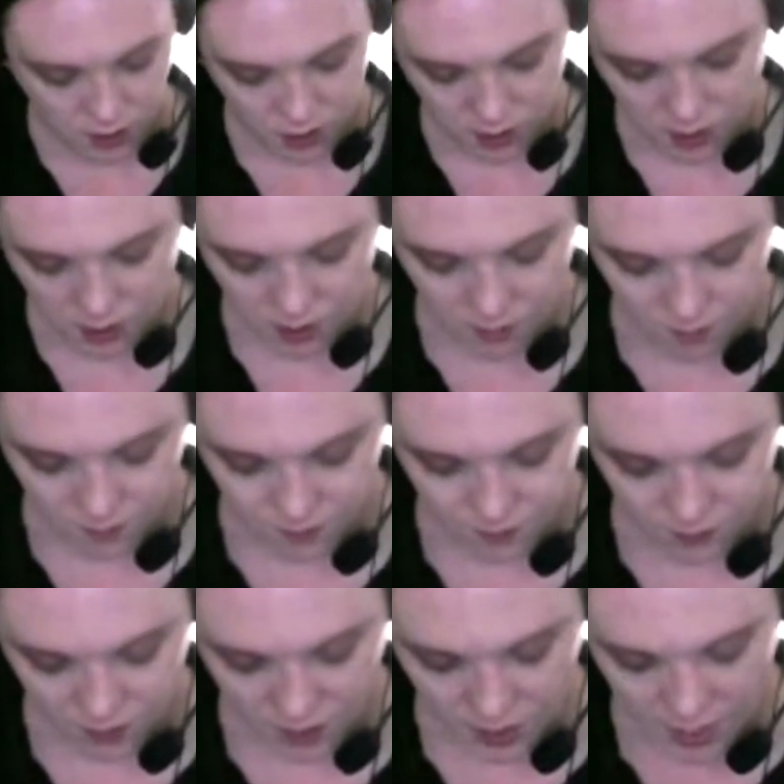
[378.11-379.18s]

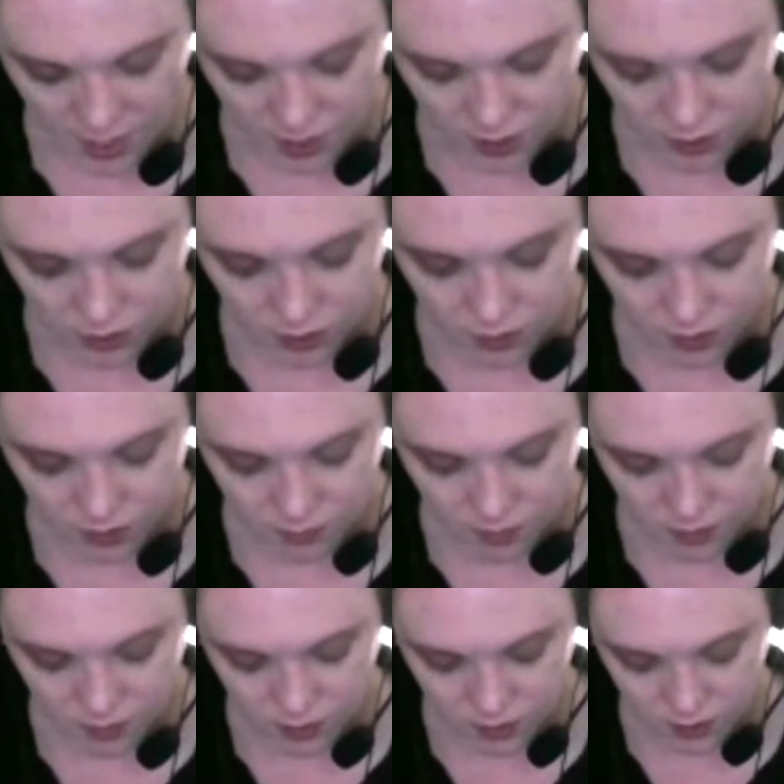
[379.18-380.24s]
How you
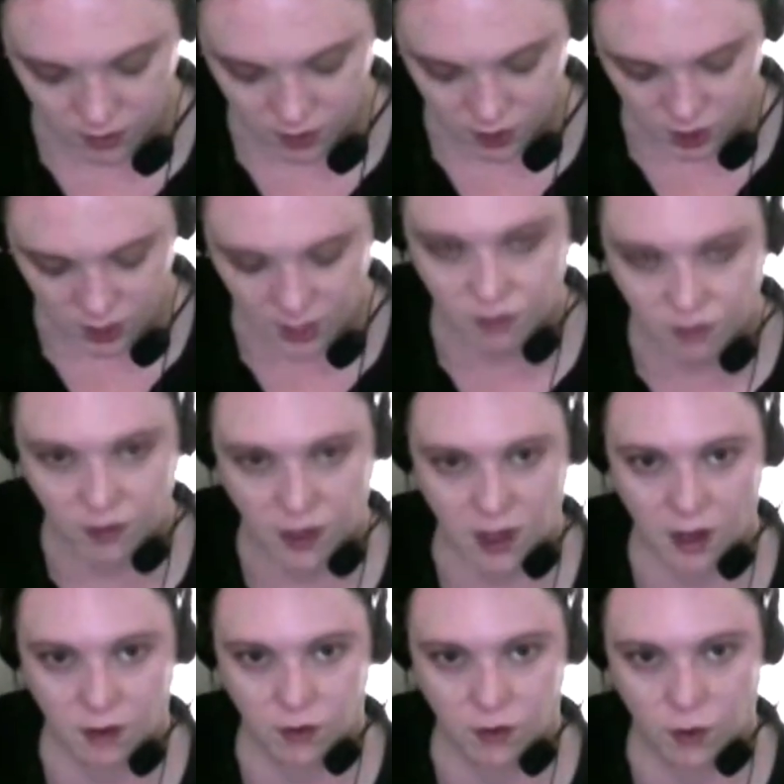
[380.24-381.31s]
achieve
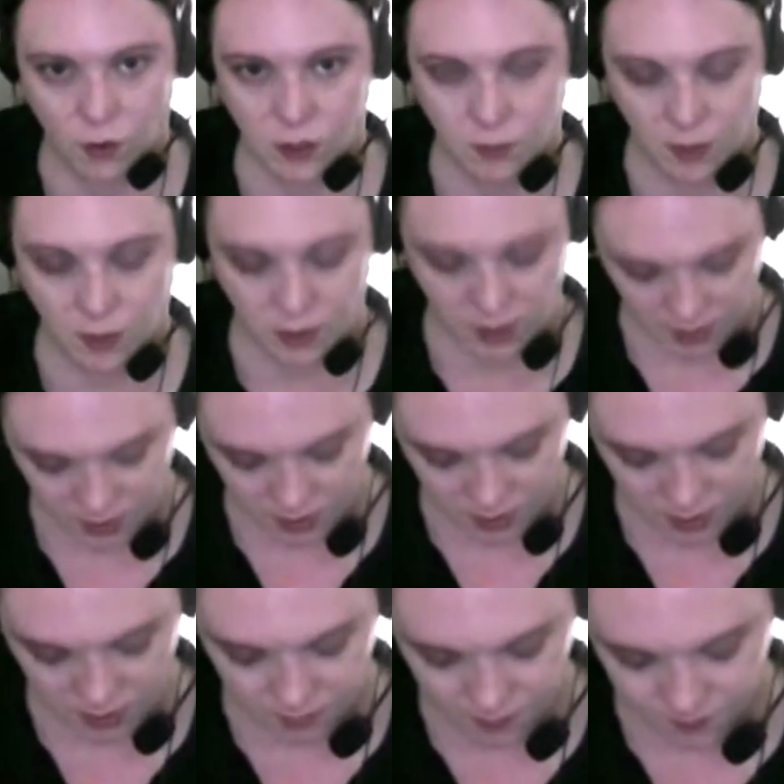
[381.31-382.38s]
that, of course. But like
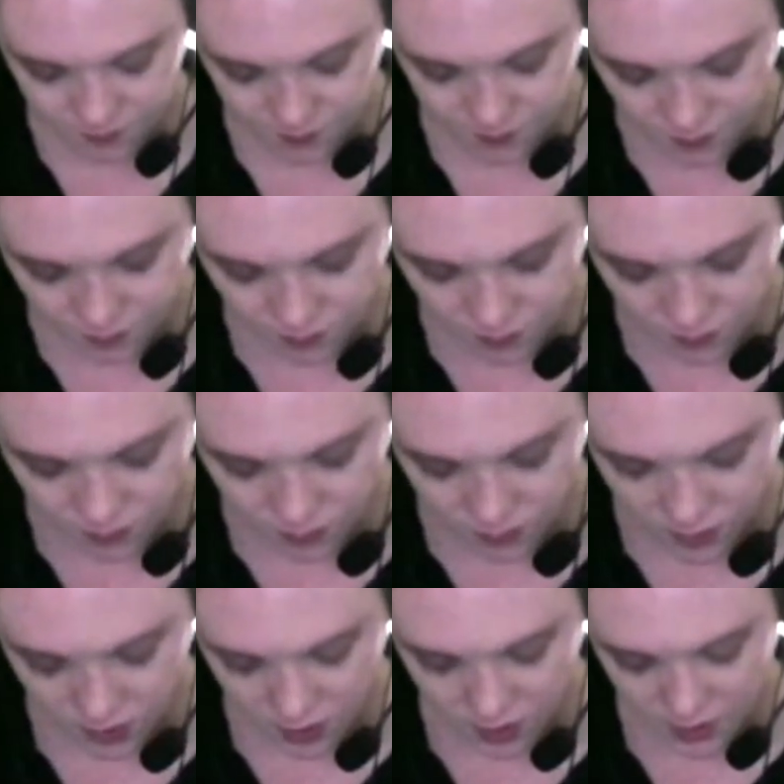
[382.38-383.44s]
I
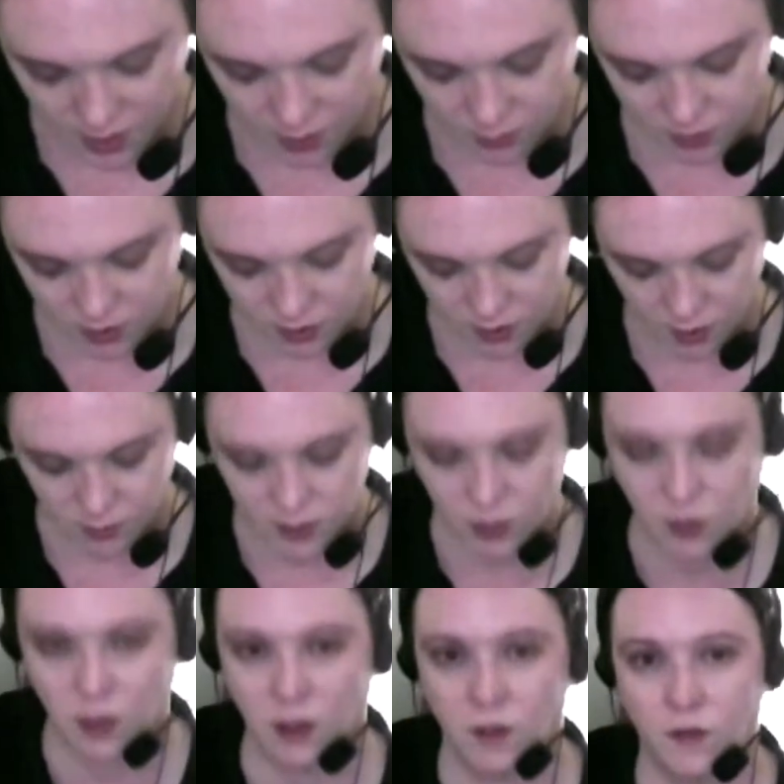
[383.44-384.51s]
was
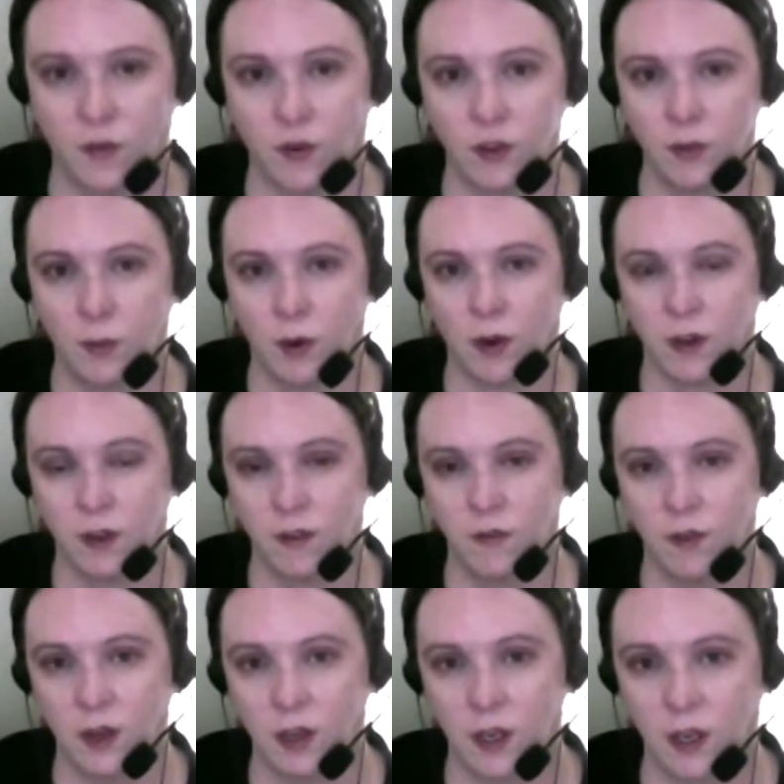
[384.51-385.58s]
doing in the first part of the
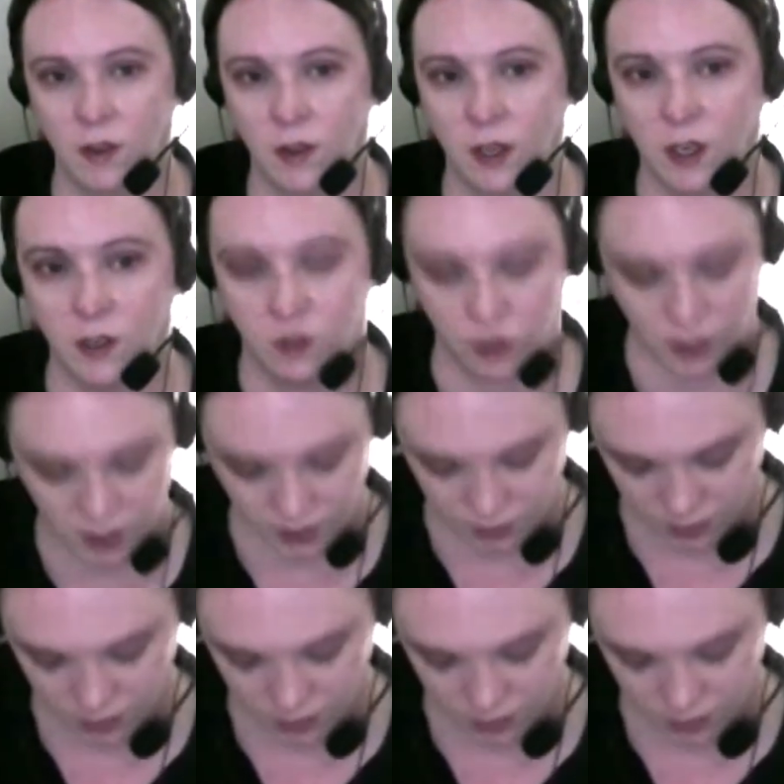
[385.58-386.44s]
video, the intro.